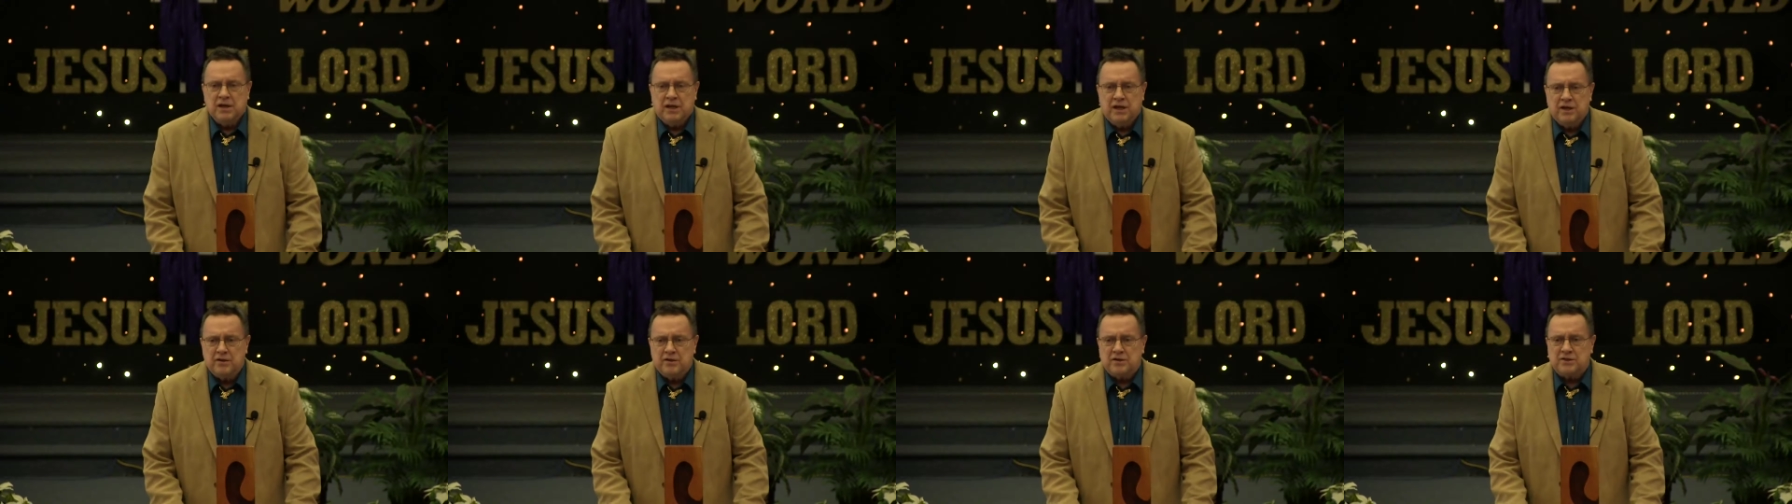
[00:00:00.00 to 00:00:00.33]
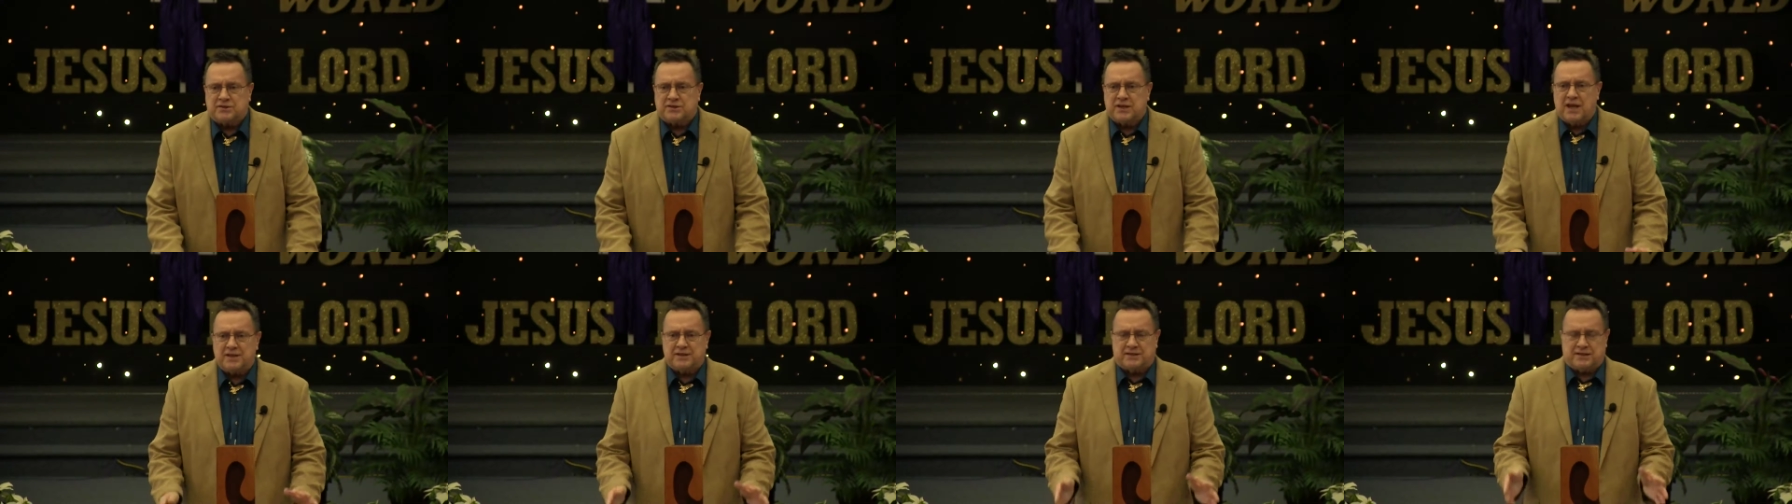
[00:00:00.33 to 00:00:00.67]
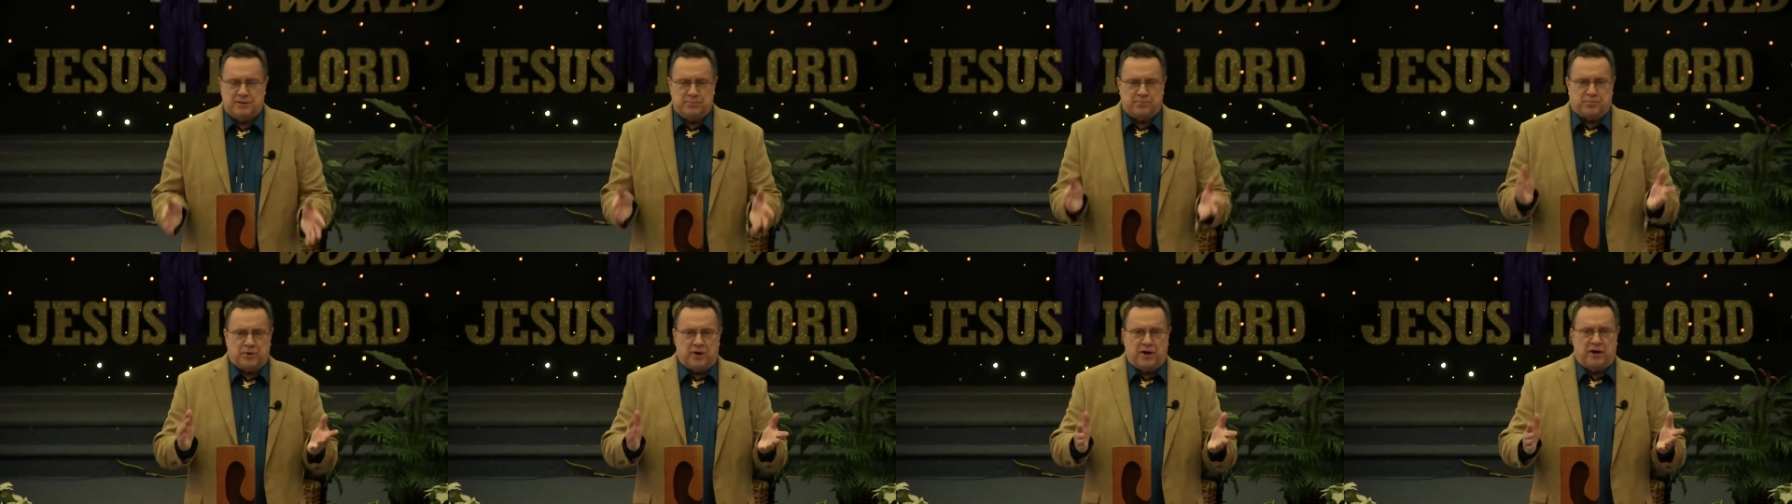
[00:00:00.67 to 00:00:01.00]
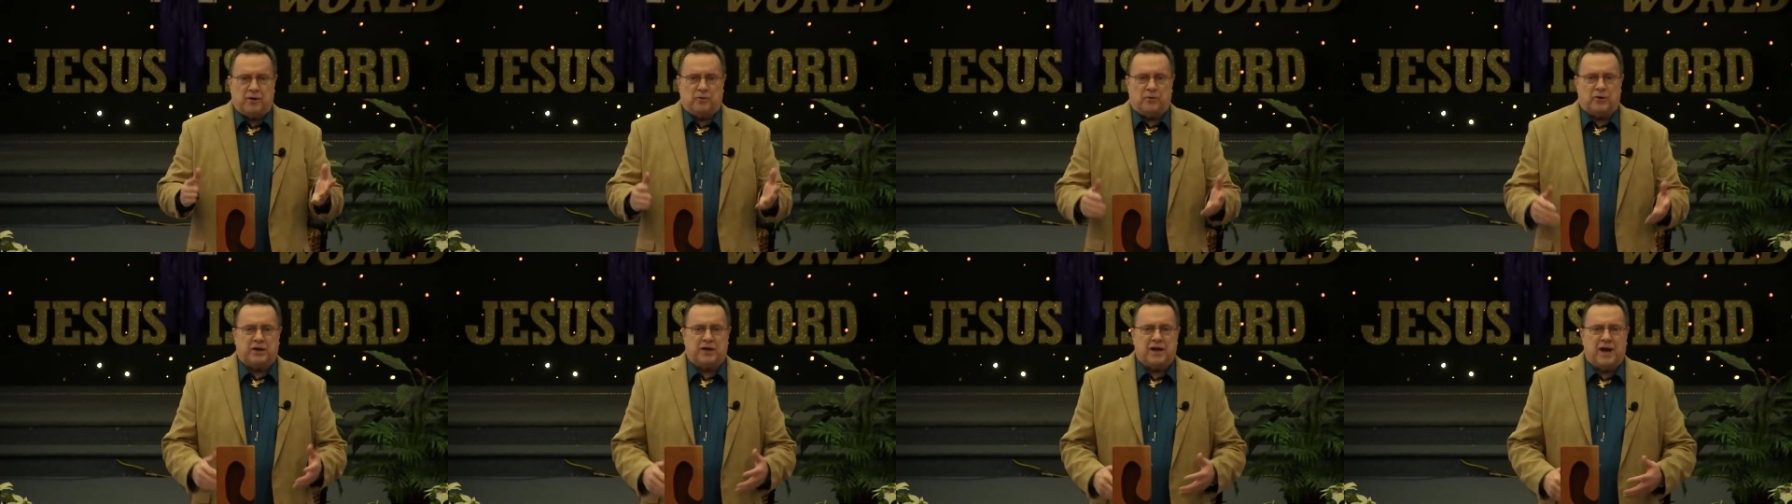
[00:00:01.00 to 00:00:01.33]
Intercessory
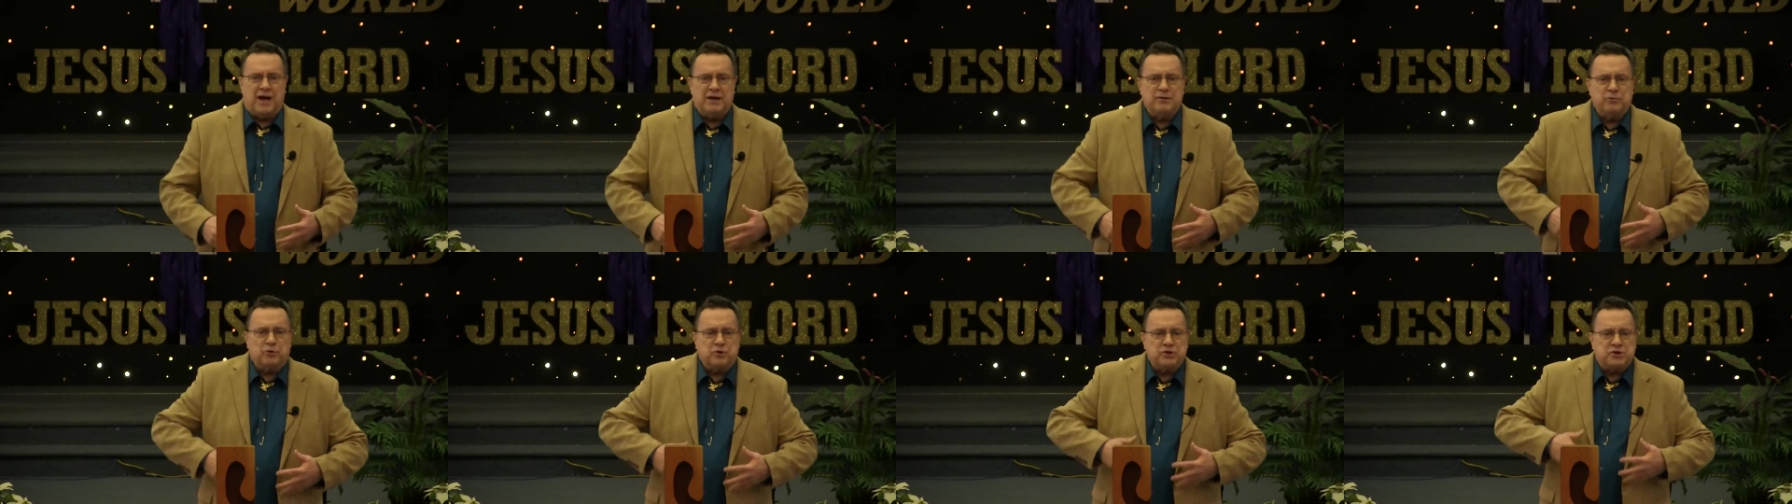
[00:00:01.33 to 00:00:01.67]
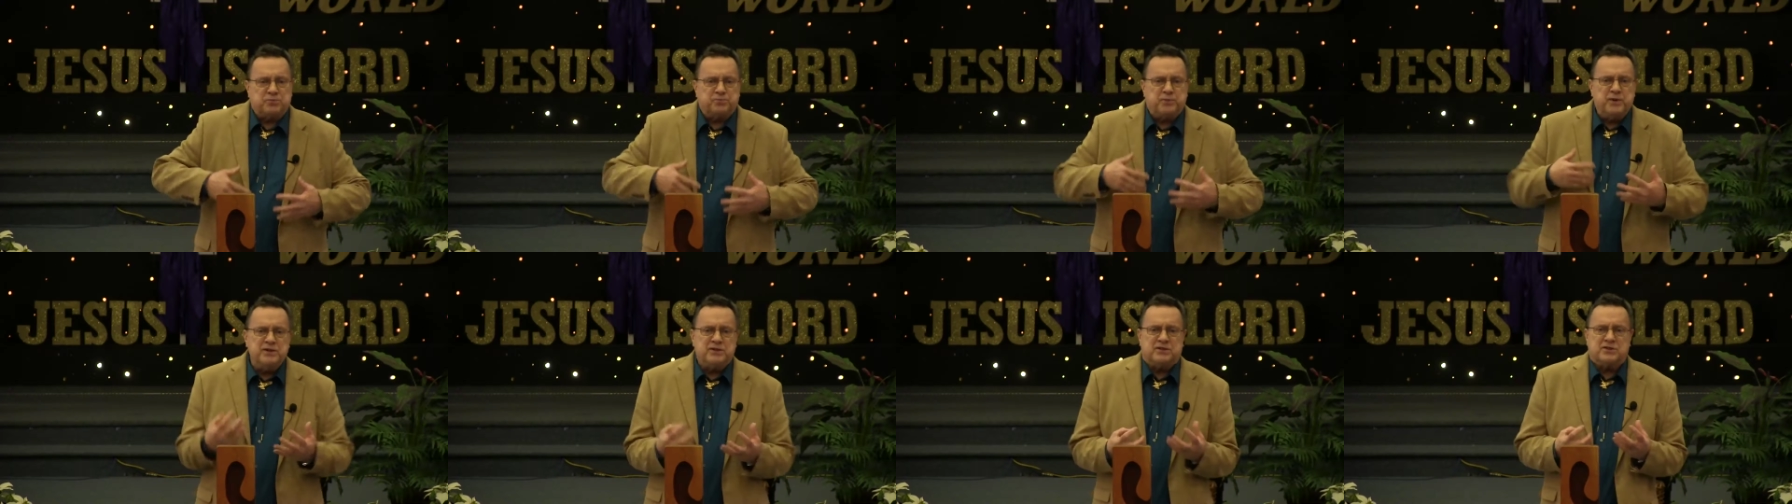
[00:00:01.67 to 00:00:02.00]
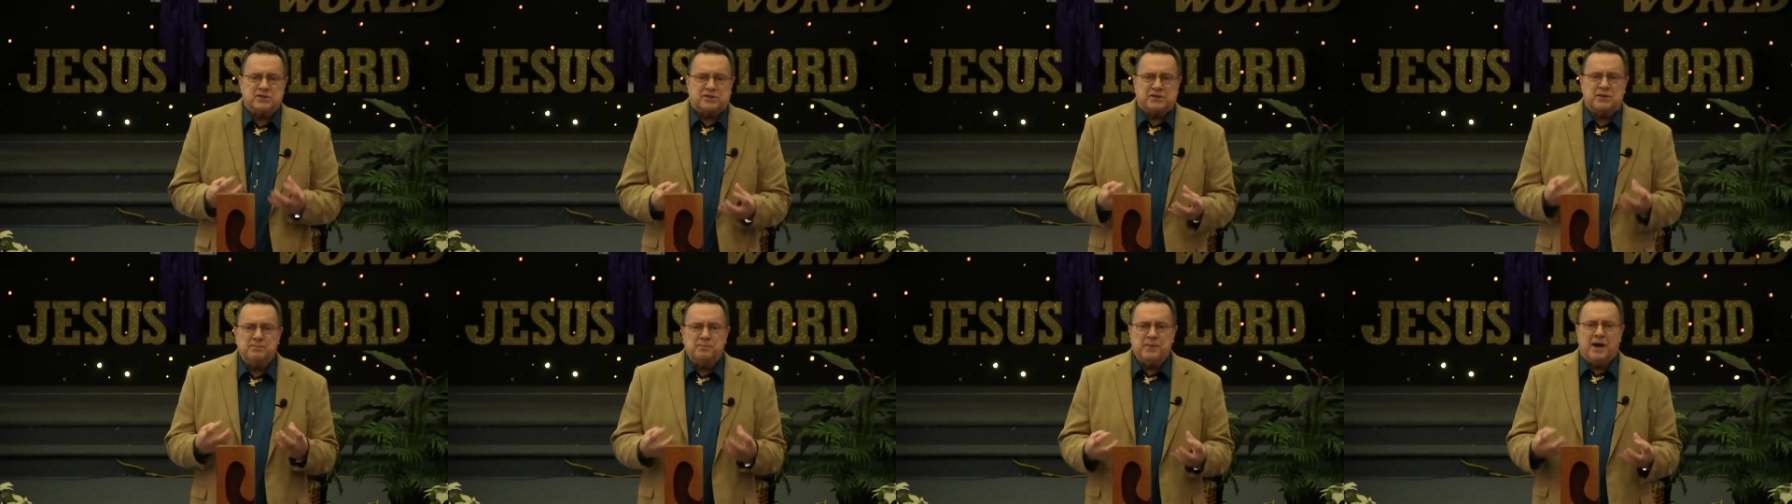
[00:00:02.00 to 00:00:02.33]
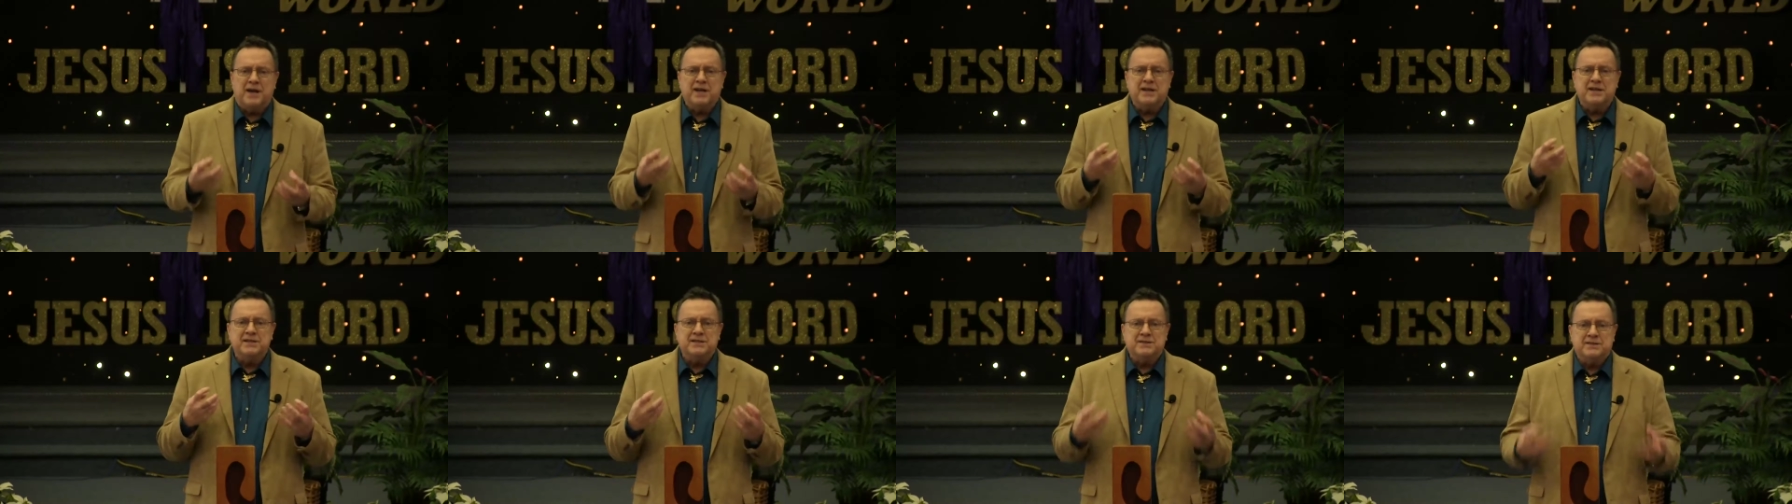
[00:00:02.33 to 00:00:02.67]
prayer, where God will speak to
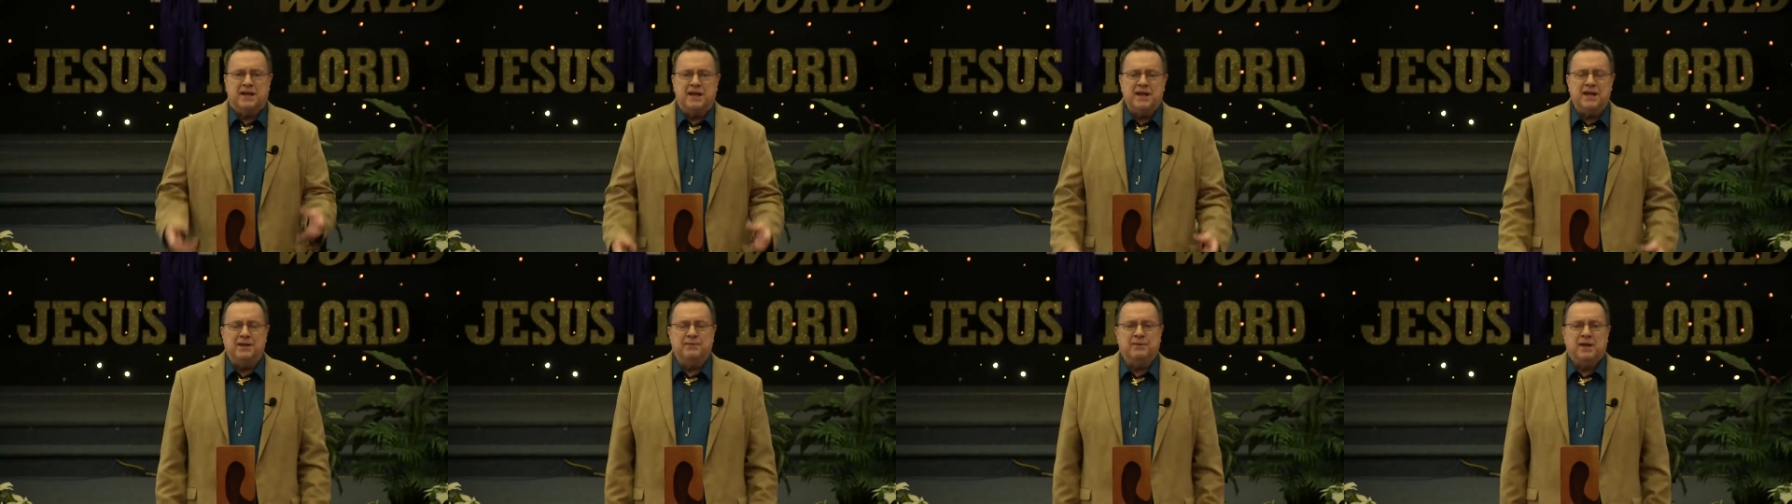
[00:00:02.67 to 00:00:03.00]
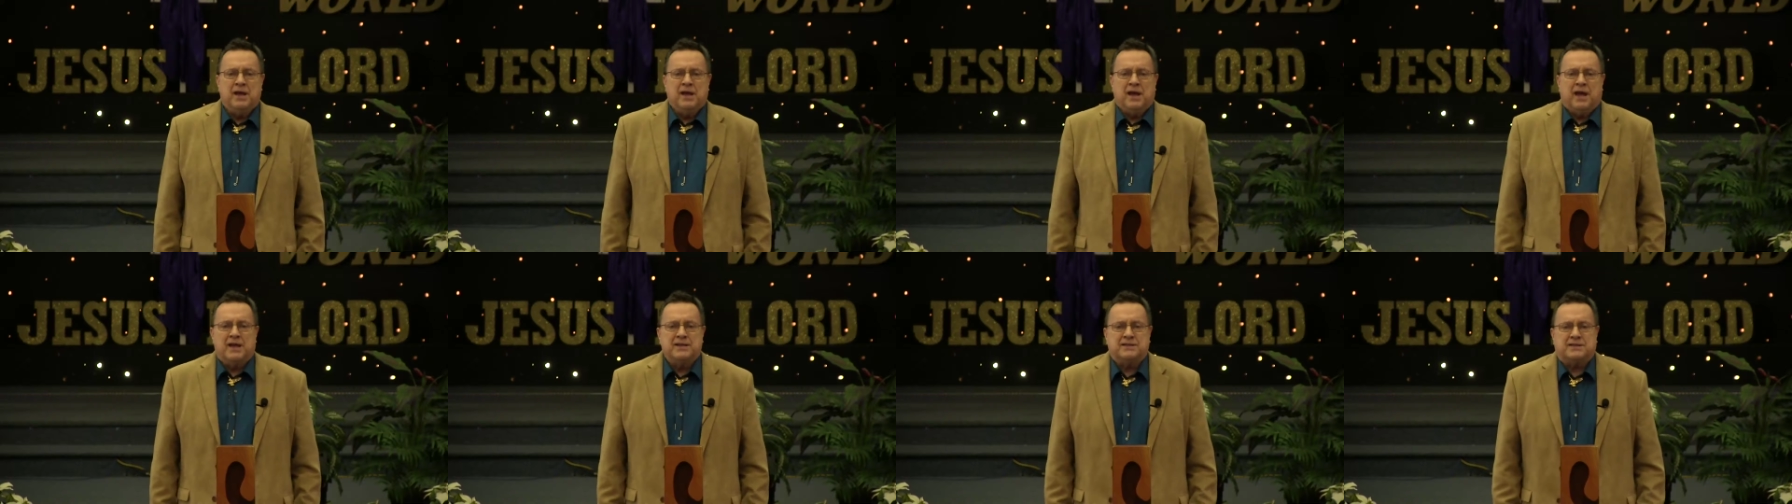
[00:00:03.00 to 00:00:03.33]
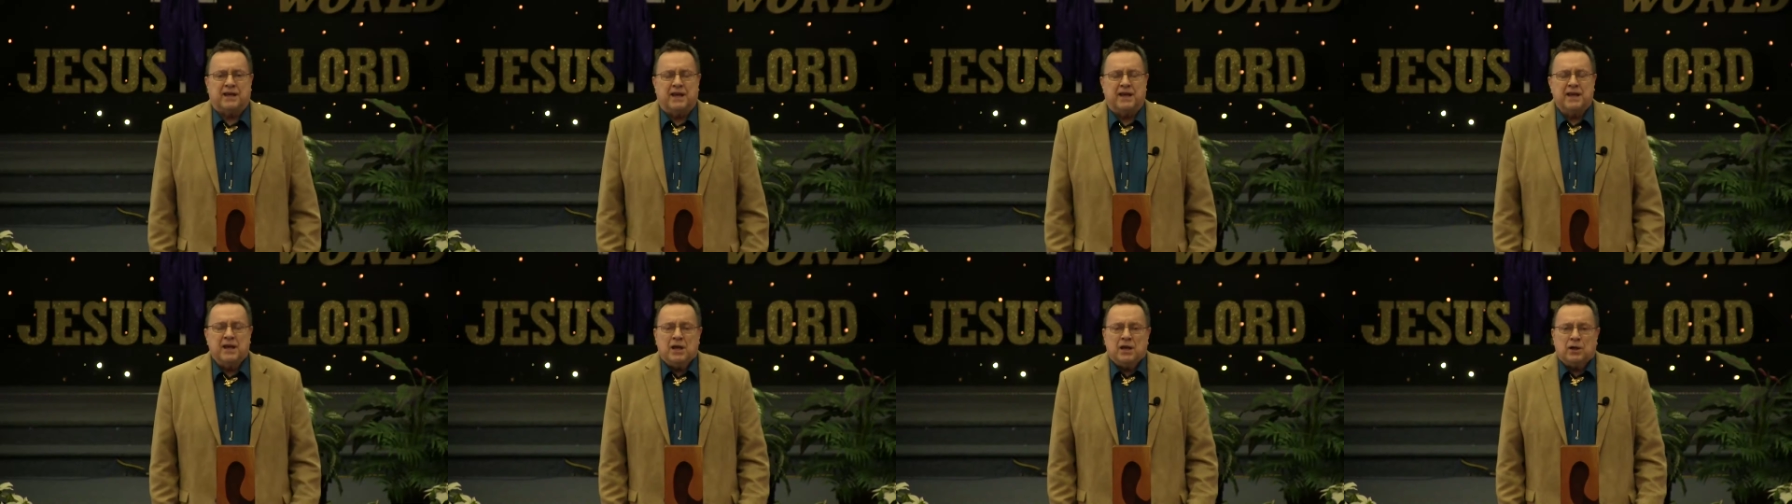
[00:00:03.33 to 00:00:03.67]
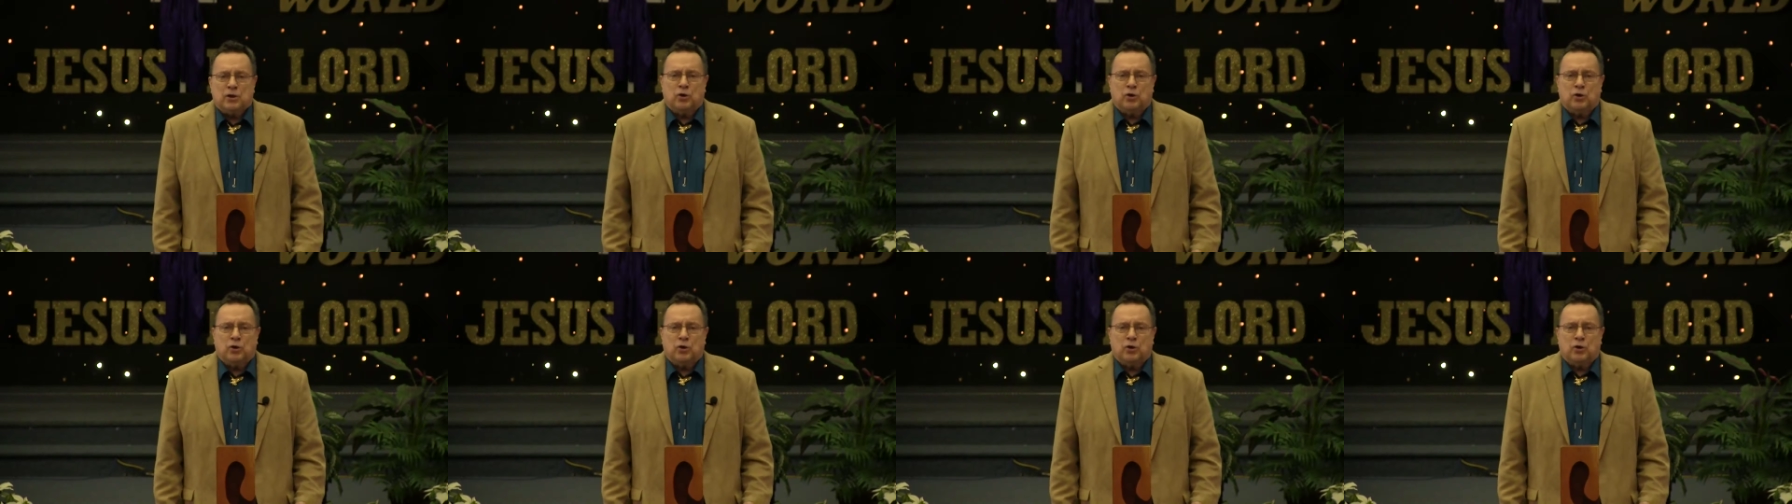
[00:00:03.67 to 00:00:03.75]
somebody's name and say,